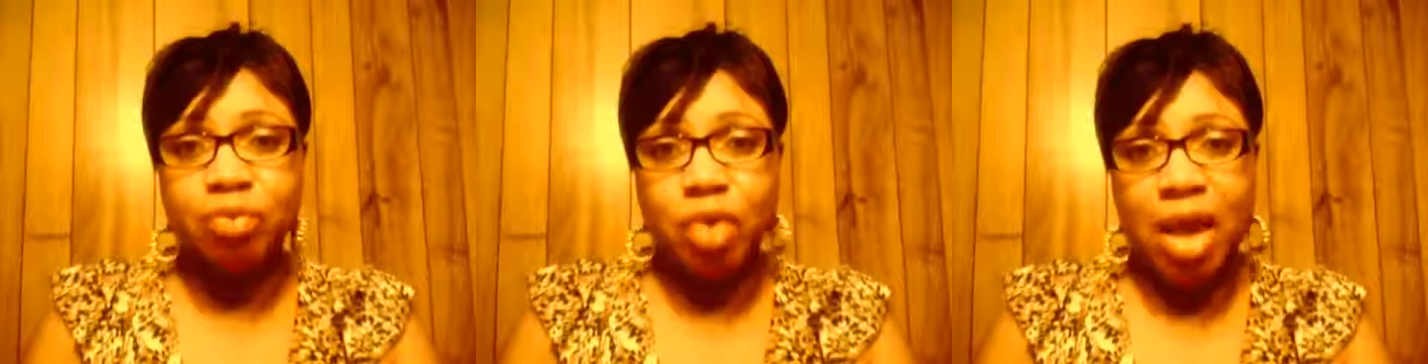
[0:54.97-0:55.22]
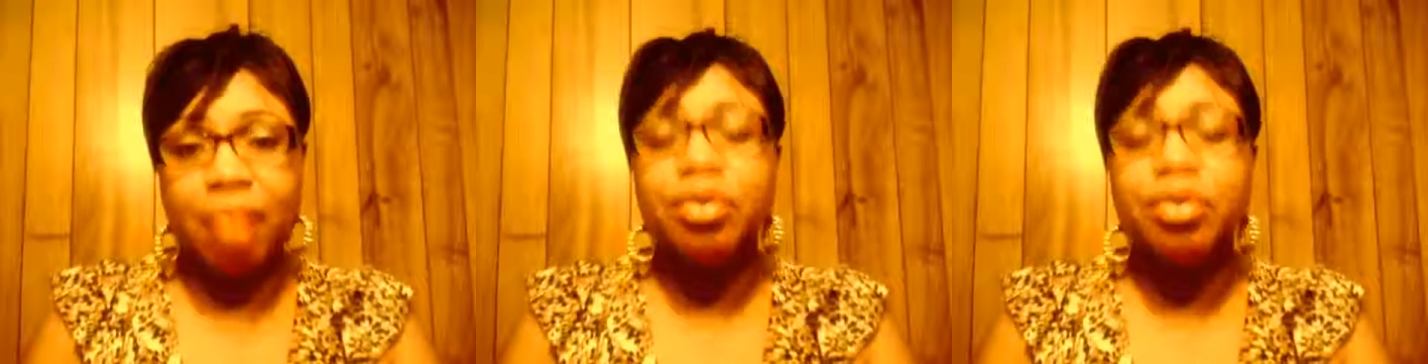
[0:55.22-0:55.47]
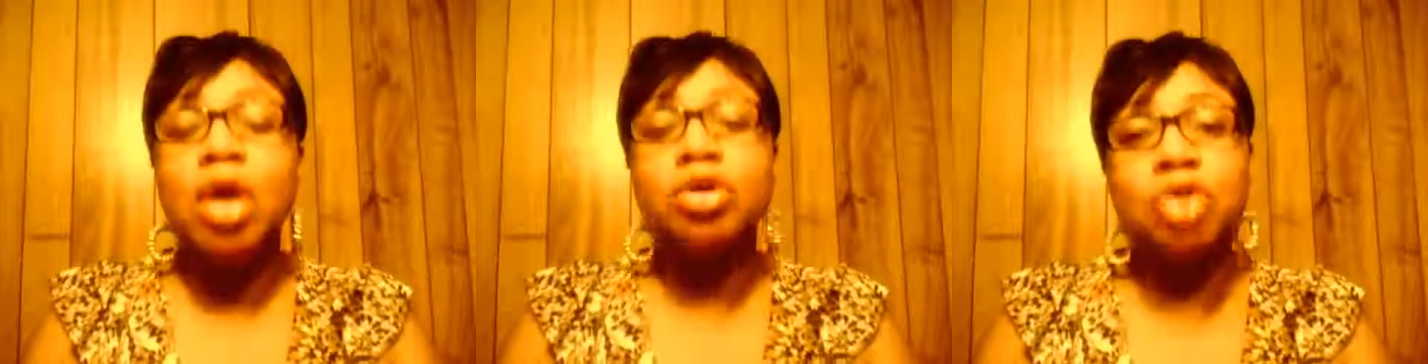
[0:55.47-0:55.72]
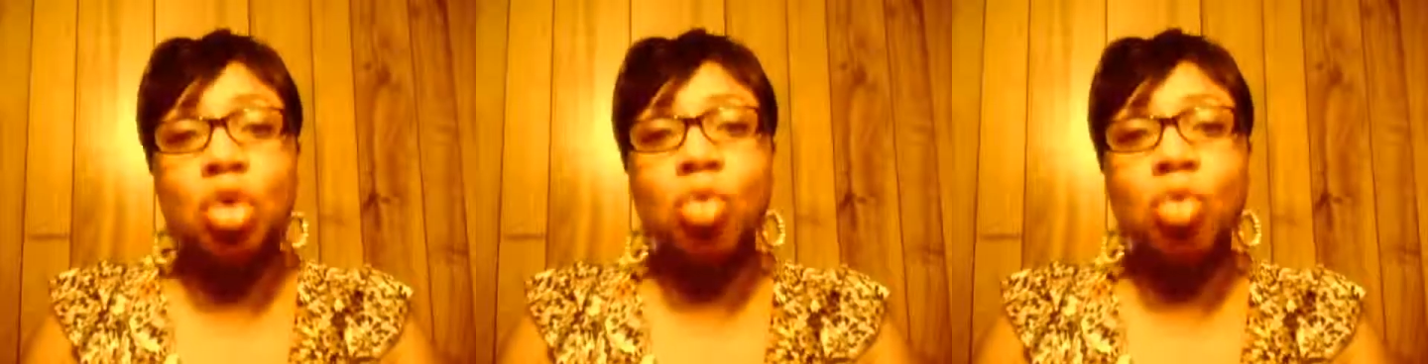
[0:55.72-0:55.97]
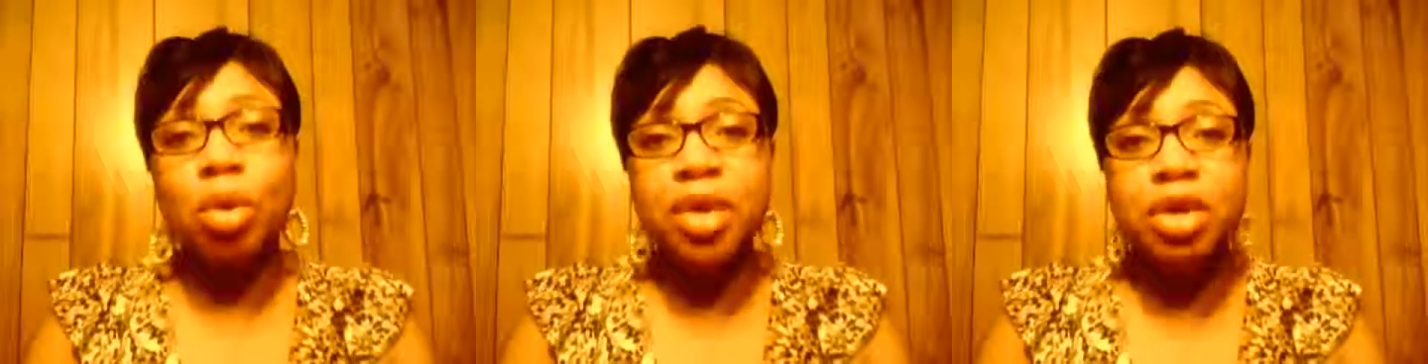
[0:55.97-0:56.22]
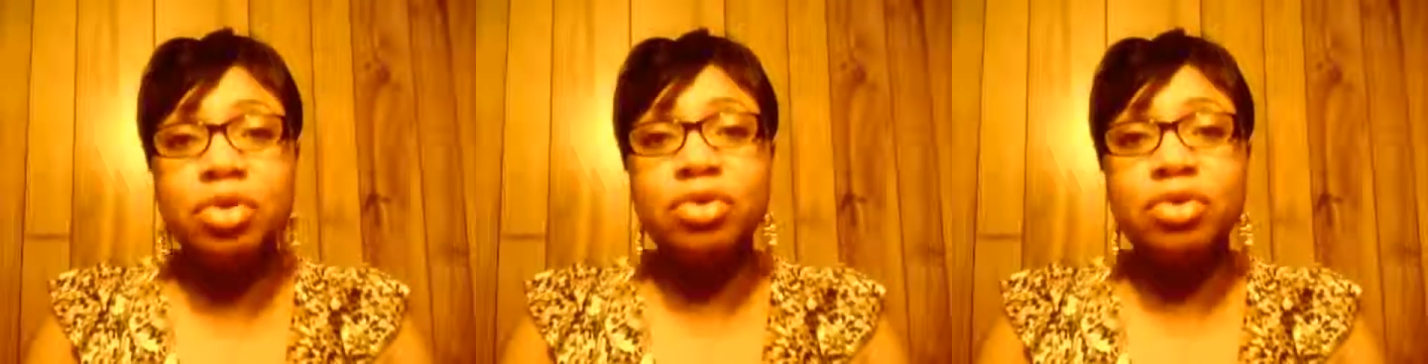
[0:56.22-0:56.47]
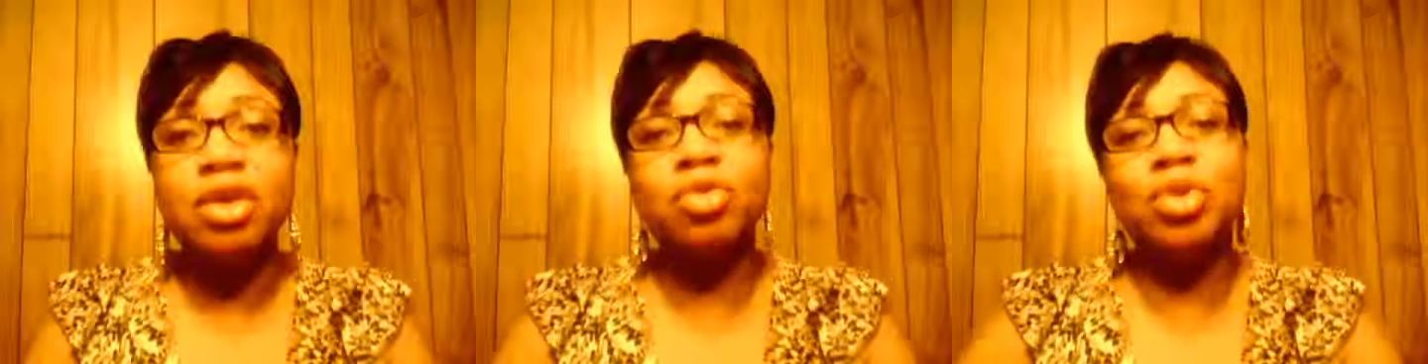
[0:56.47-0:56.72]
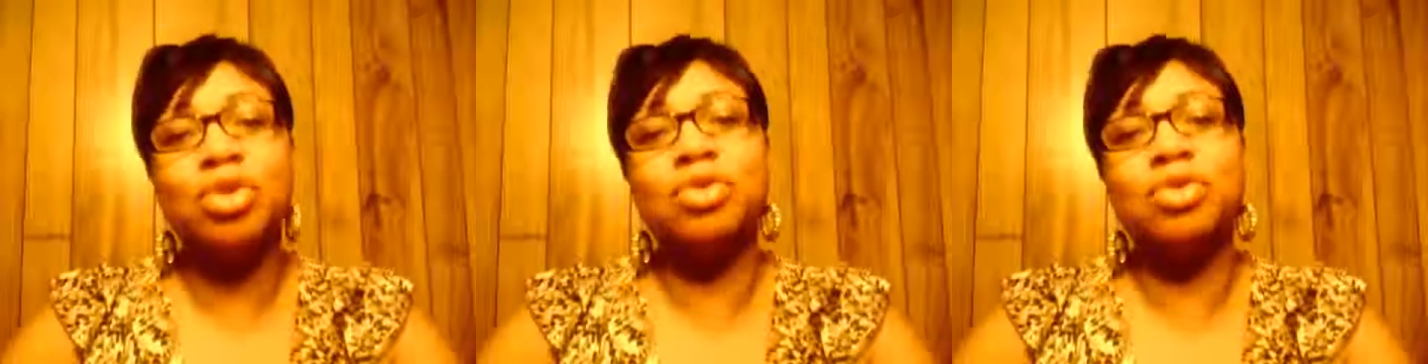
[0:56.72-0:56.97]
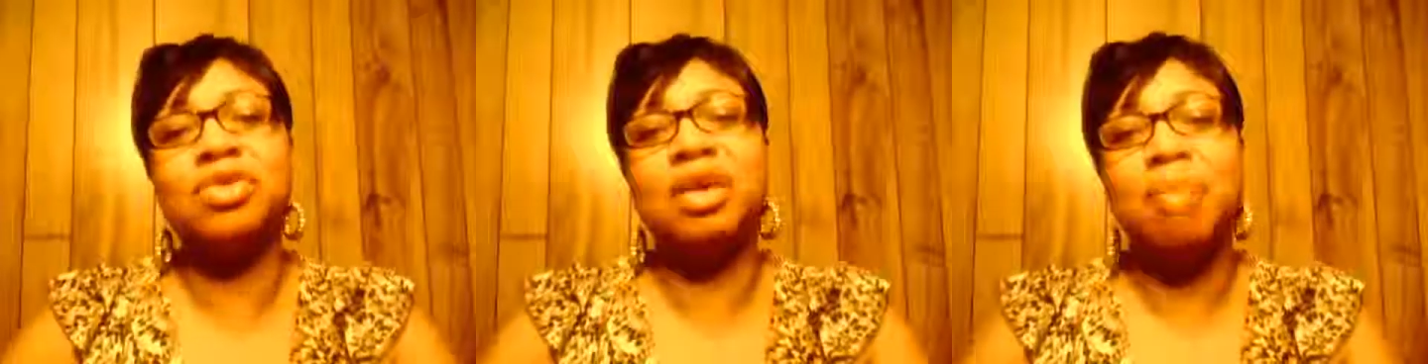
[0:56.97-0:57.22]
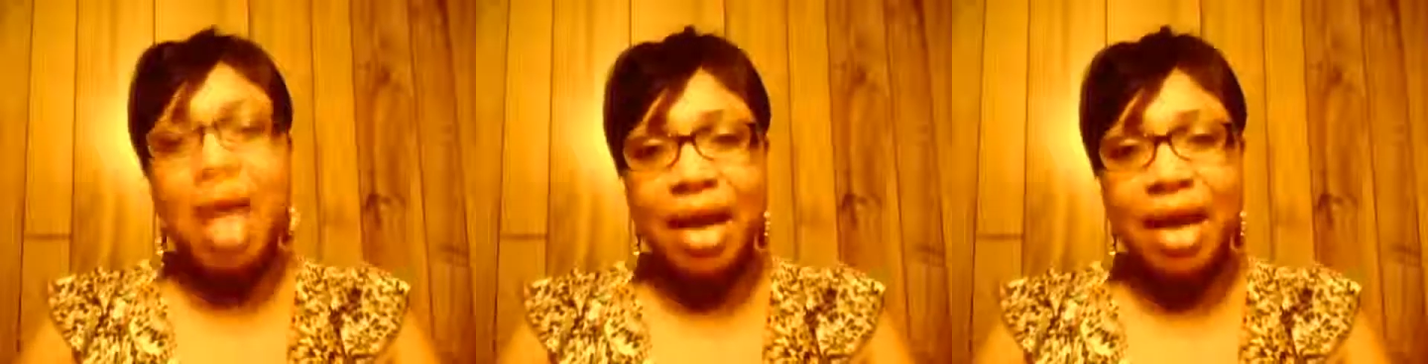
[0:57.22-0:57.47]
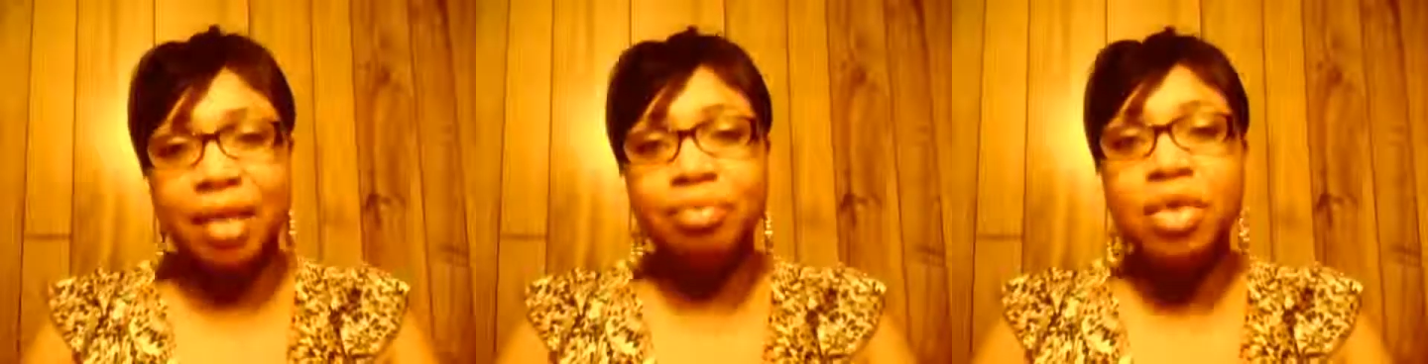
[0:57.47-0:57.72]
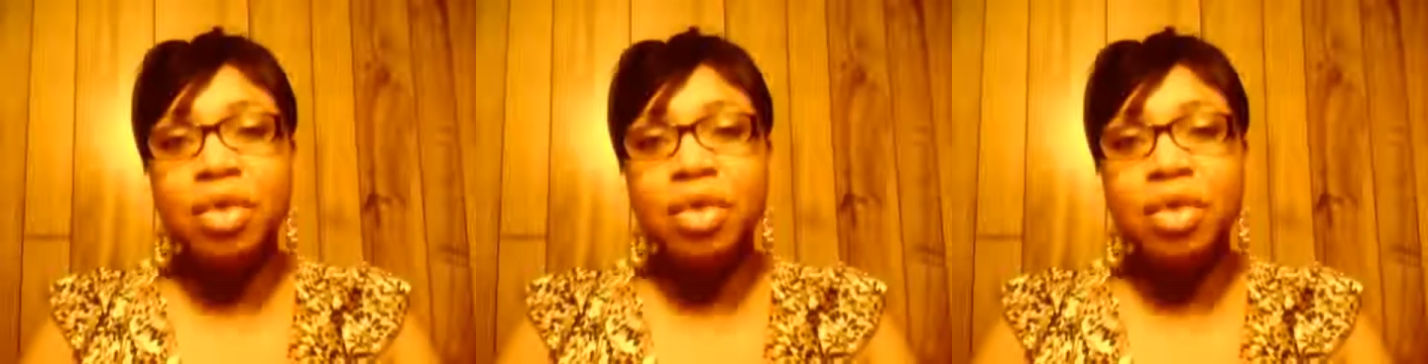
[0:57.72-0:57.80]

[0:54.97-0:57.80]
Okay, so what we use is we use schemata.